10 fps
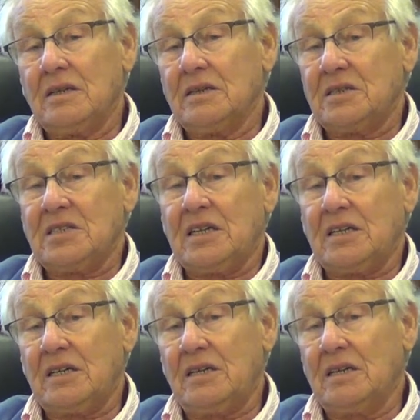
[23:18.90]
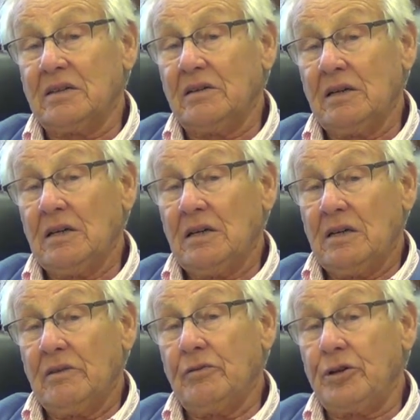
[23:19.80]
said,
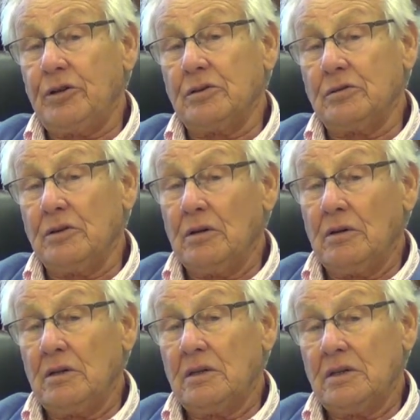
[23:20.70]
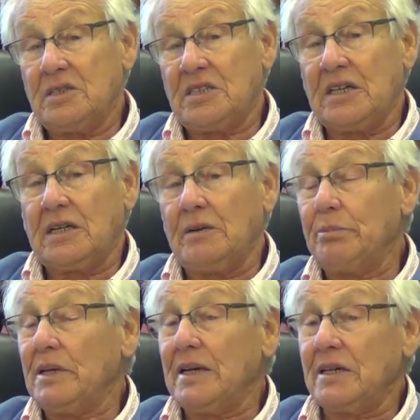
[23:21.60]
Would you set
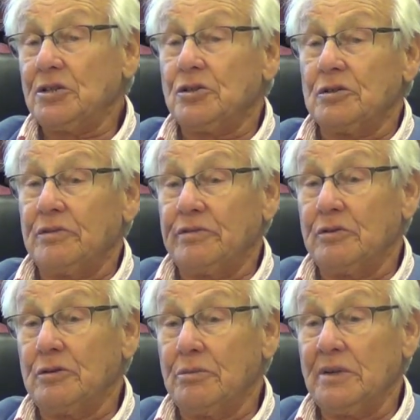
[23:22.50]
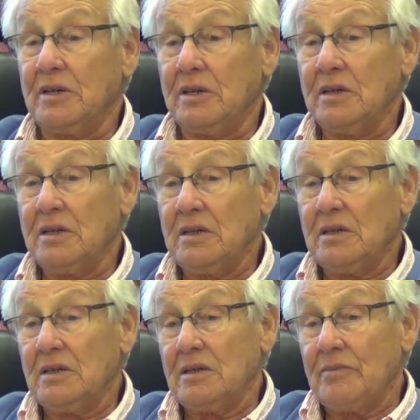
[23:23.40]
up a lecture for me?
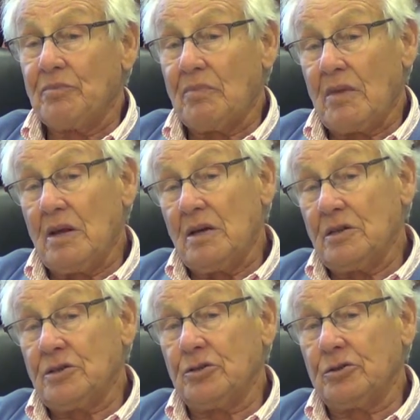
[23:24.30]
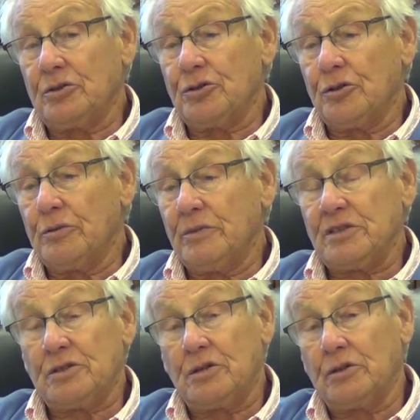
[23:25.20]
So the
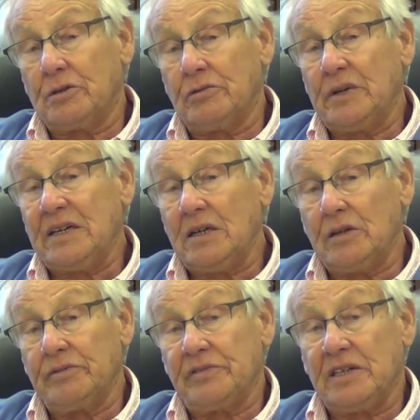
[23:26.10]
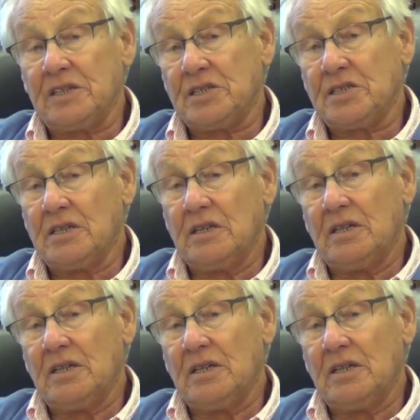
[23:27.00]
Germans got wind of this